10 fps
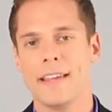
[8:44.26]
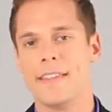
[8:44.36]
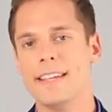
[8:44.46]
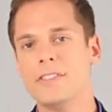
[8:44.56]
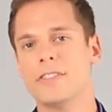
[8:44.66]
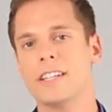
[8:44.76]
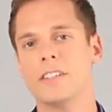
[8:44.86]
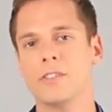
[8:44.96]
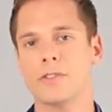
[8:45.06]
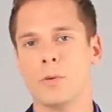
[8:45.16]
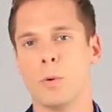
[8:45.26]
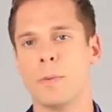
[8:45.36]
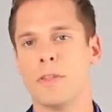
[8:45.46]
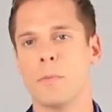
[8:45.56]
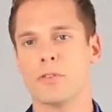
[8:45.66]
These dealers will
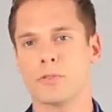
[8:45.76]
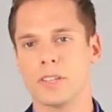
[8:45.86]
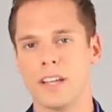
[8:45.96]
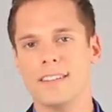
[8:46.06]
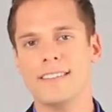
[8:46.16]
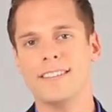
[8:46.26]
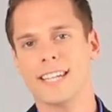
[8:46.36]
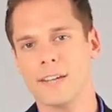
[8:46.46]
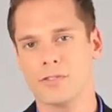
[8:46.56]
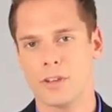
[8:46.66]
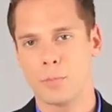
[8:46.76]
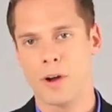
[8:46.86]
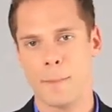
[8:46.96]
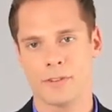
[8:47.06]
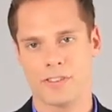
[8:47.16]
be the most reluctant to give
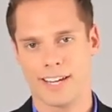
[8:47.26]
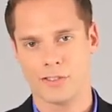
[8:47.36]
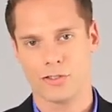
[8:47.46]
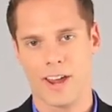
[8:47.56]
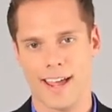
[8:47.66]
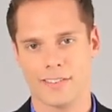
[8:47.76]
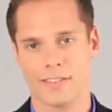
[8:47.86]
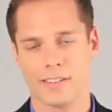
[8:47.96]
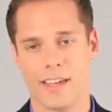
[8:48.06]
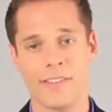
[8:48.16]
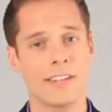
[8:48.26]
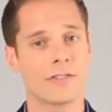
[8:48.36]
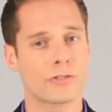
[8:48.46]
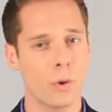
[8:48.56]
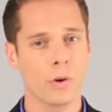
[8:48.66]
subprime a second chance, and these
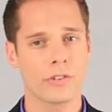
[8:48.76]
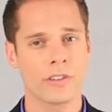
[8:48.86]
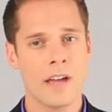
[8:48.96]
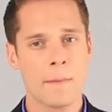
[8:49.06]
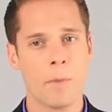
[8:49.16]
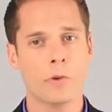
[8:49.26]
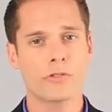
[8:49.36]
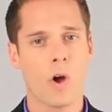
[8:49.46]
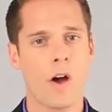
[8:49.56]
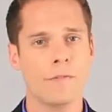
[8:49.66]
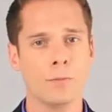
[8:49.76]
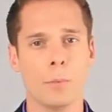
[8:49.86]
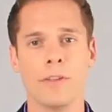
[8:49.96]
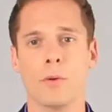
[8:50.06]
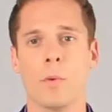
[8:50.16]
stores most often will
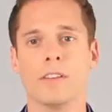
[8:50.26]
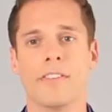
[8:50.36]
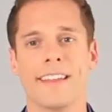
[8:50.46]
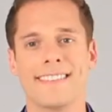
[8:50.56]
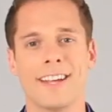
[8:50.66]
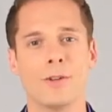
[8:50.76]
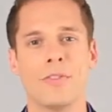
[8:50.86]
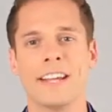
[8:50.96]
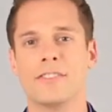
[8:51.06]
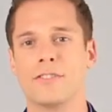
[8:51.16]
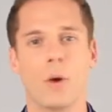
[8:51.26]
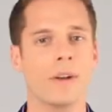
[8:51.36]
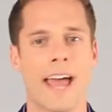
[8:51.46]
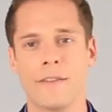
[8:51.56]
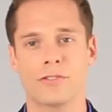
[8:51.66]
be the ones that tell you they
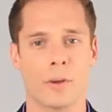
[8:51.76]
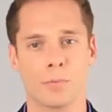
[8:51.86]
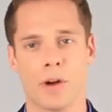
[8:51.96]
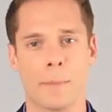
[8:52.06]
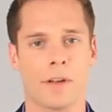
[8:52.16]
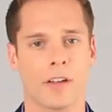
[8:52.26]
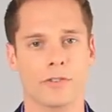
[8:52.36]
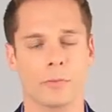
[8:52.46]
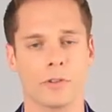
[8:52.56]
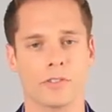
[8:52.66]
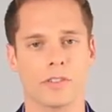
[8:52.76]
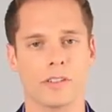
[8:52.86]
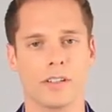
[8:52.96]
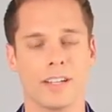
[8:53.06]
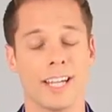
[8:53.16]
don't have subprime customers.
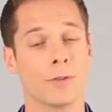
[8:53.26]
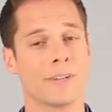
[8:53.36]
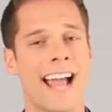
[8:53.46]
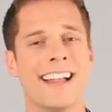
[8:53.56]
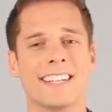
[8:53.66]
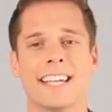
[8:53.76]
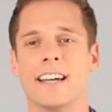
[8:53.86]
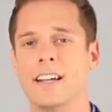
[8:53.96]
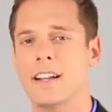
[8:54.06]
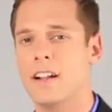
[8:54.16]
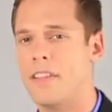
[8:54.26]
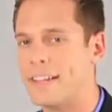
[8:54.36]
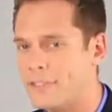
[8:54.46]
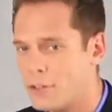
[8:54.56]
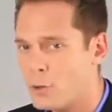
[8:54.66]
In reality, they
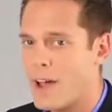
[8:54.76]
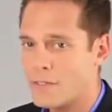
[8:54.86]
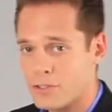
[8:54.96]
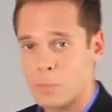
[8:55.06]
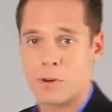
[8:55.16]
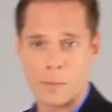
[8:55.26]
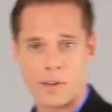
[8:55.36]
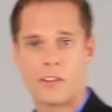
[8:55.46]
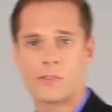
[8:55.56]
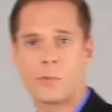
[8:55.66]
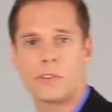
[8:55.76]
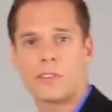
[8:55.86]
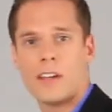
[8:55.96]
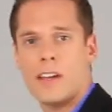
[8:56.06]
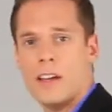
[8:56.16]
do have subprime customers,
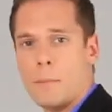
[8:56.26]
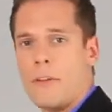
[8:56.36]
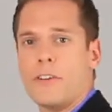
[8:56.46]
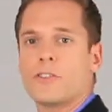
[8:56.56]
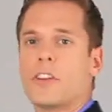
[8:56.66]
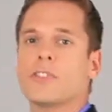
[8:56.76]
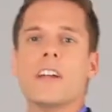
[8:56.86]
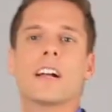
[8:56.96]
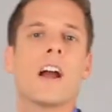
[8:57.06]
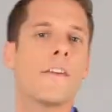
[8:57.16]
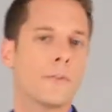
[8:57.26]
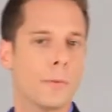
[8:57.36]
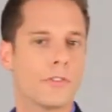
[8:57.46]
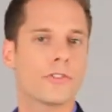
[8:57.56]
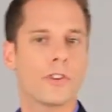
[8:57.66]
but they're just not
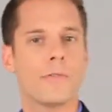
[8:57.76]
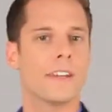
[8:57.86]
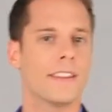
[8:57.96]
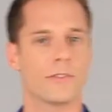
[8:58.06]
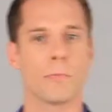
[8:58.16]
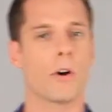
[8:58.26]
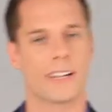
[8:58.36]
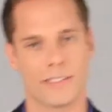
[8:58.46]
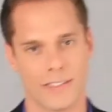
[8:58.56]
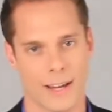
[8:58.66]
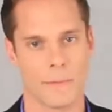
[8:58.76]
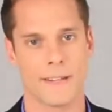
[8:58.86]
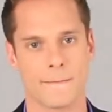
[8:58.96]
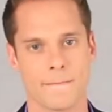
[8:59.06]
comfortable serving this market segment.